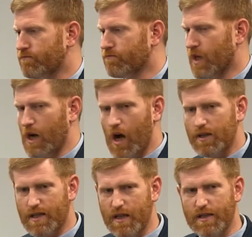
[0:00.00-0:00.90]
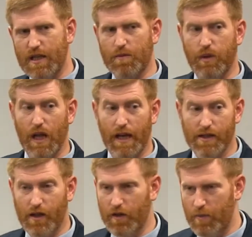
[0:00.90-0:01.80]
God sends these plagues
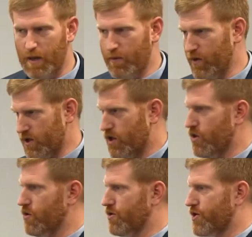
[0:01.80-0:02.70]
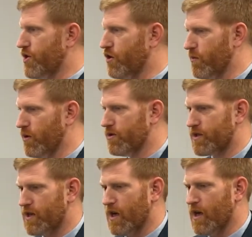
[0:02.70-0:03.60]
on the people, these huge
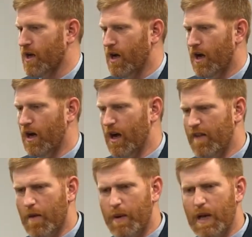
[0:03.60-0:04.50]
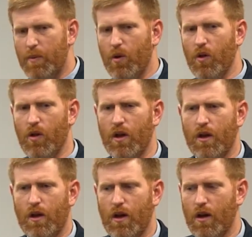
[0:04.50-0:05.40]
tumors, and the people
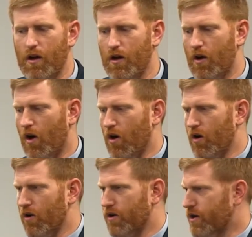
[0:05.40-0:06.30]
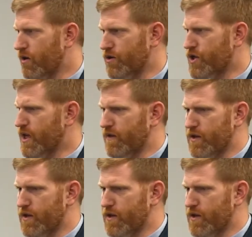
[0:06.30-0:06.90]
are, just in this